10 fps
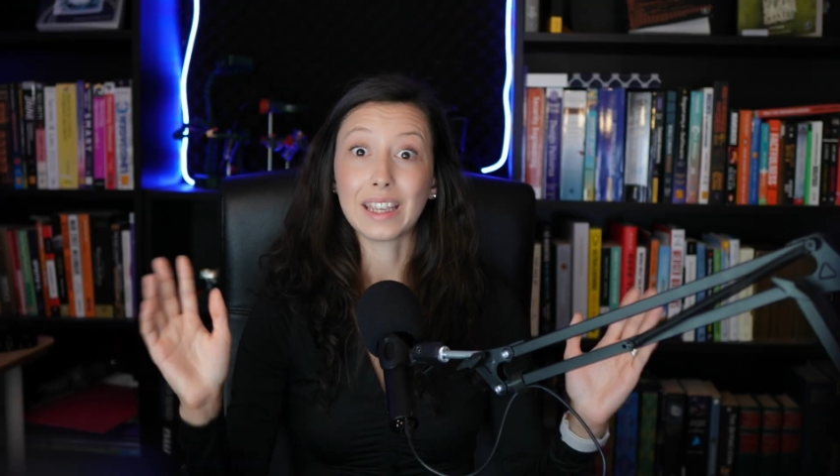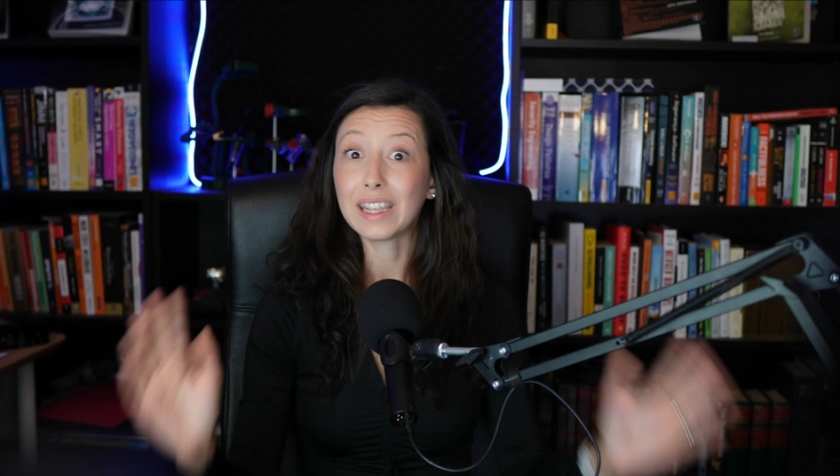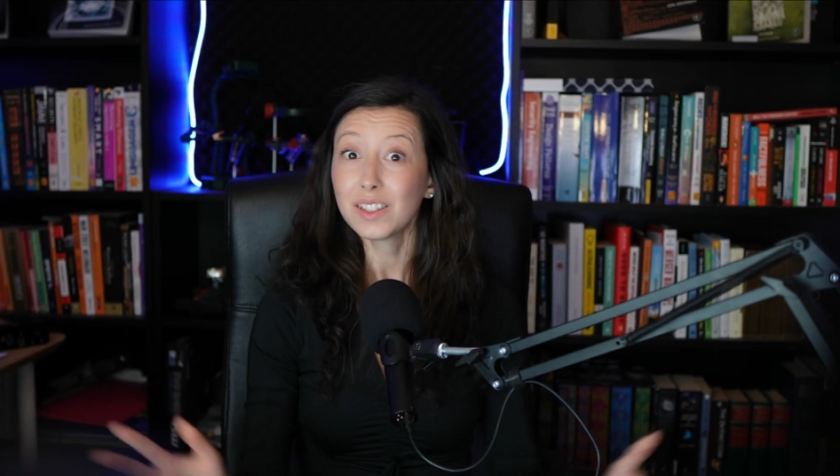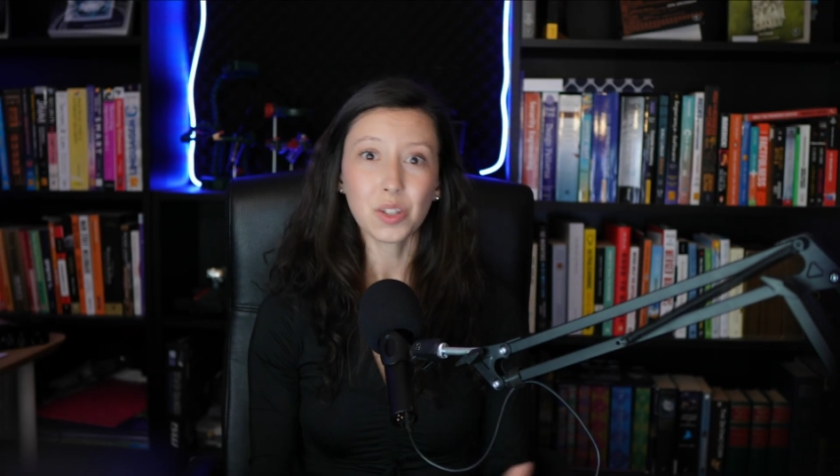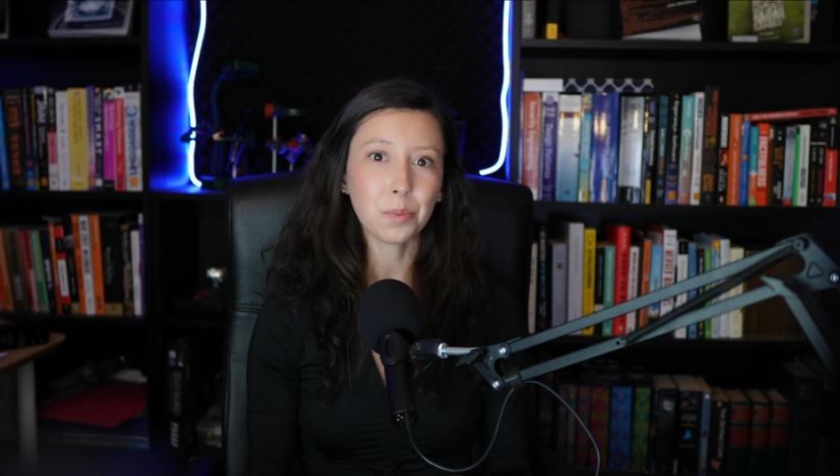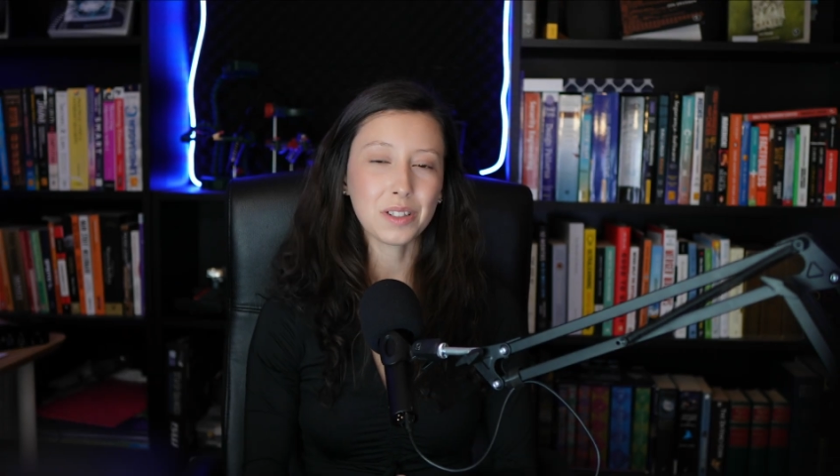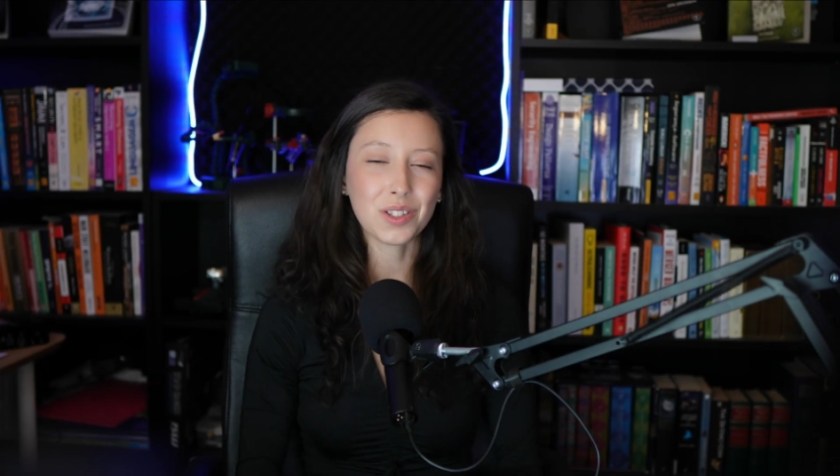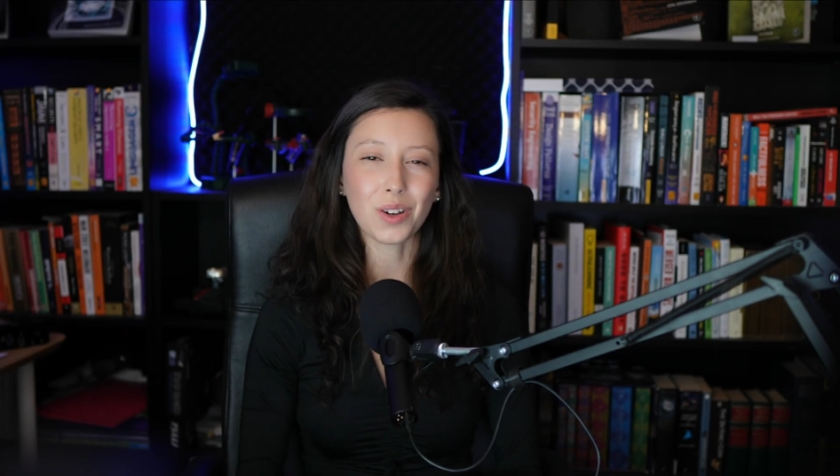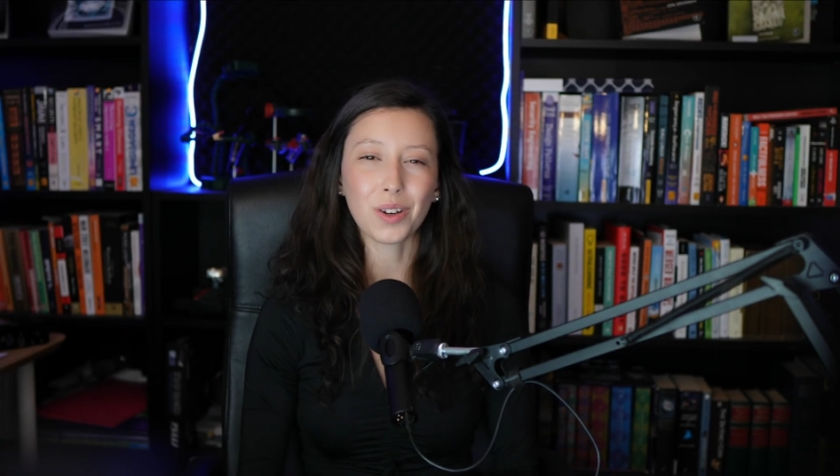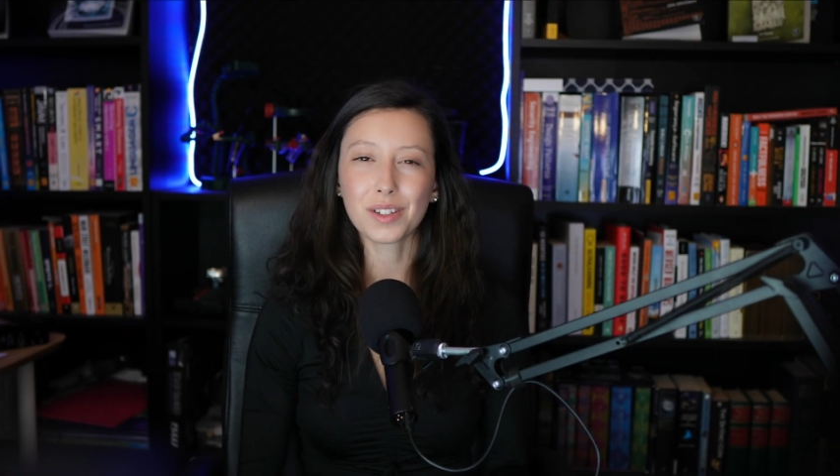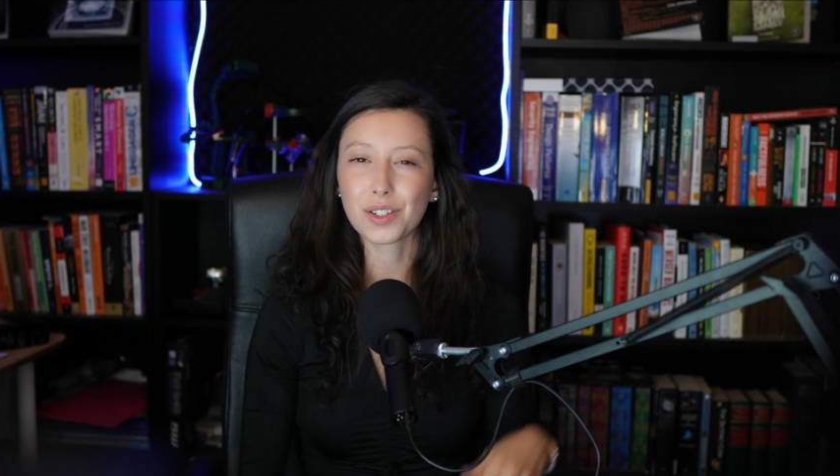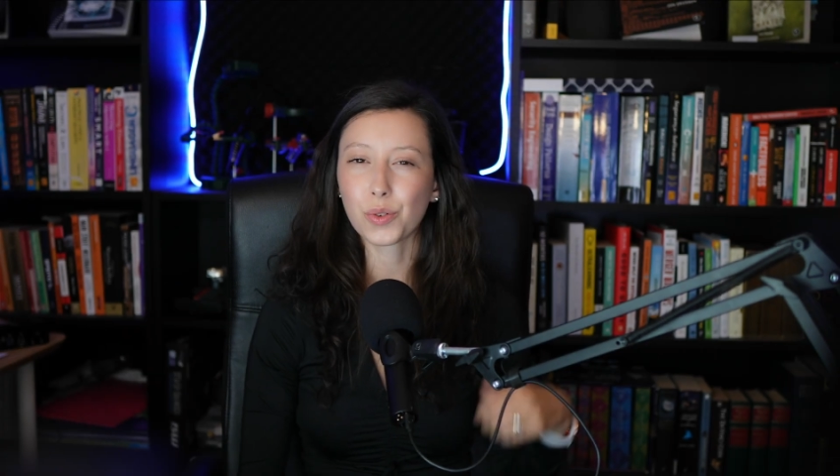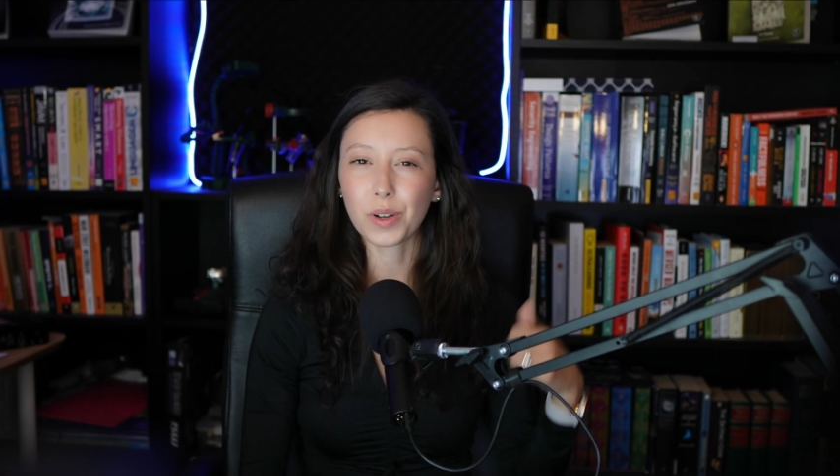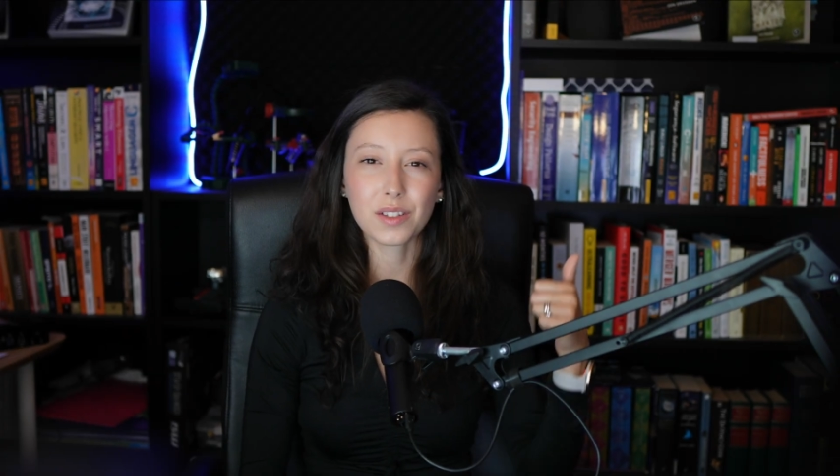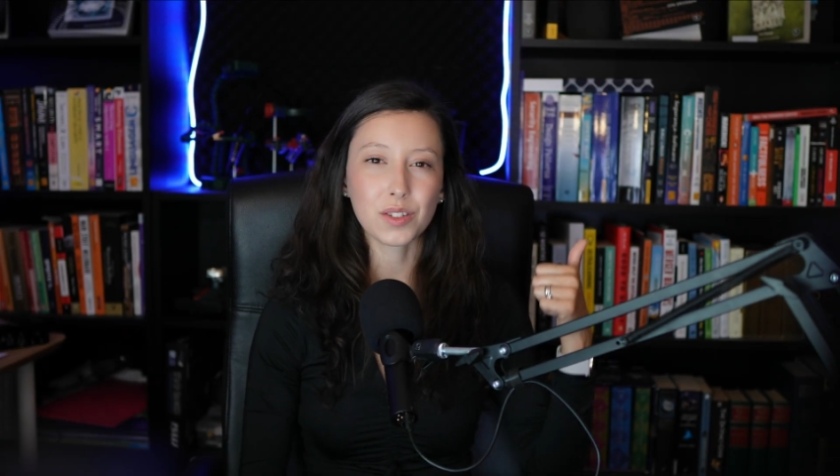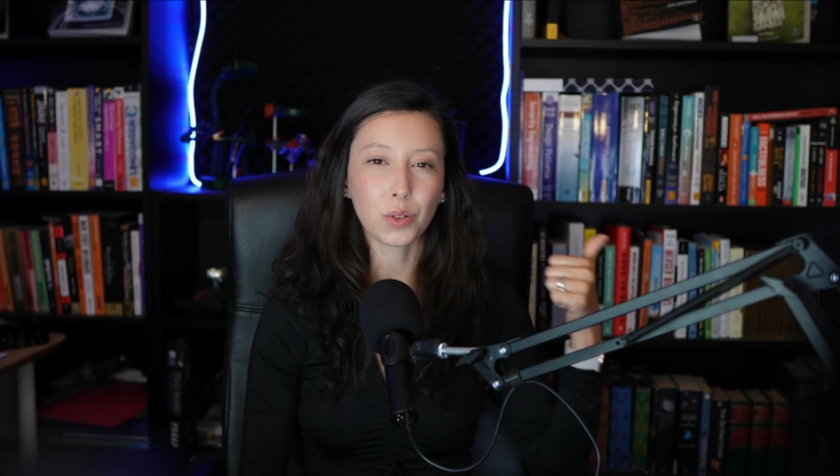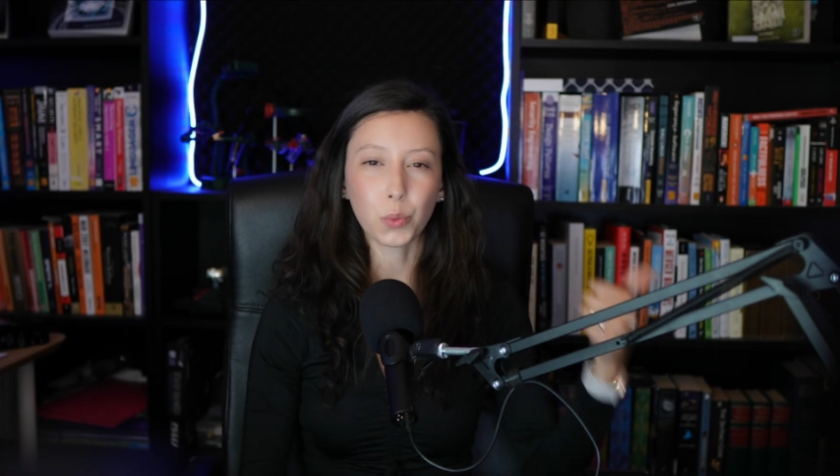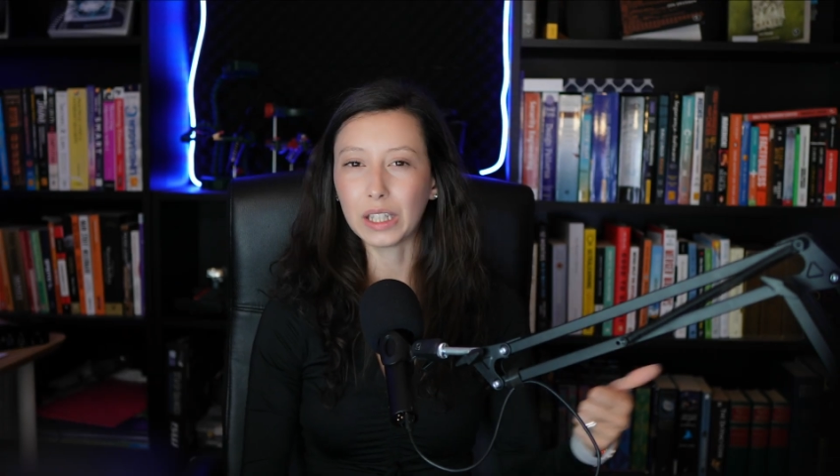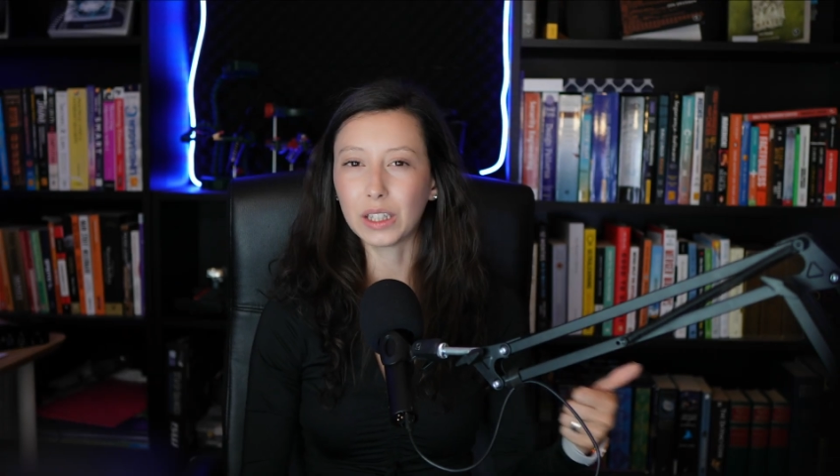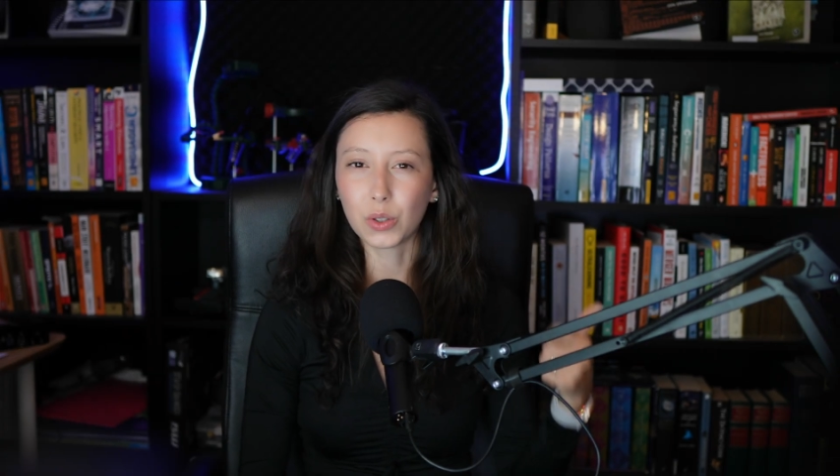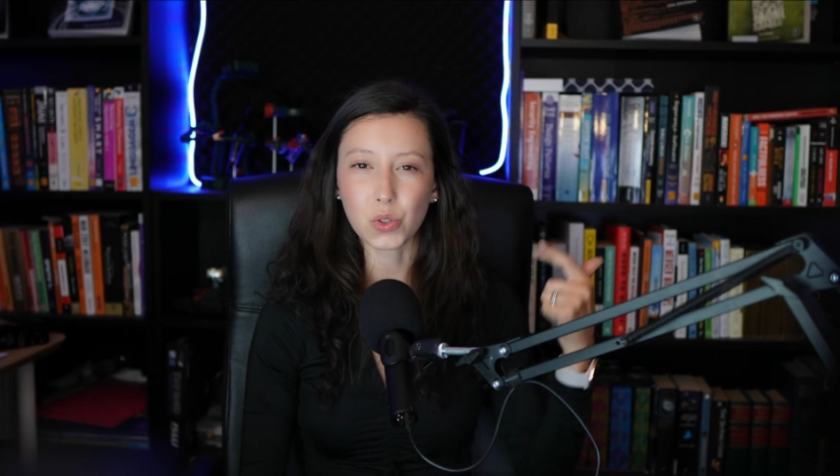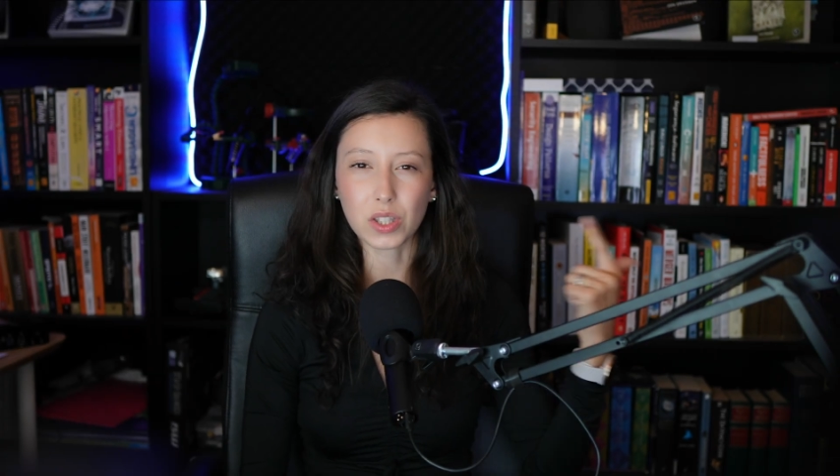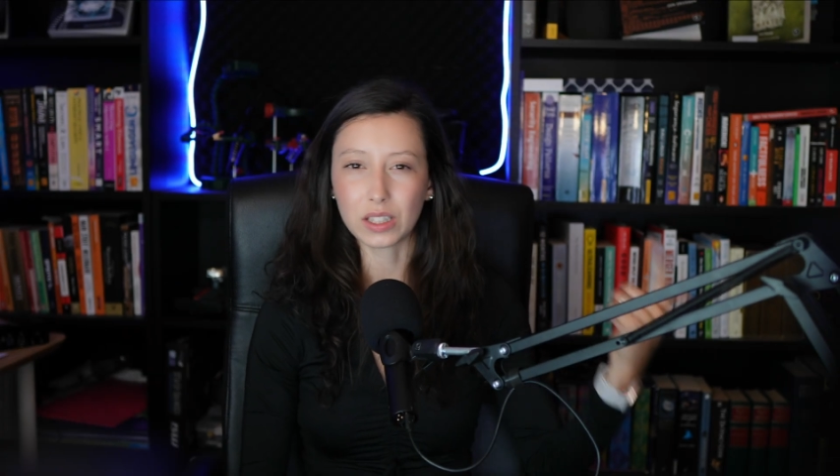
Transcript: It's open source, runs on Windows,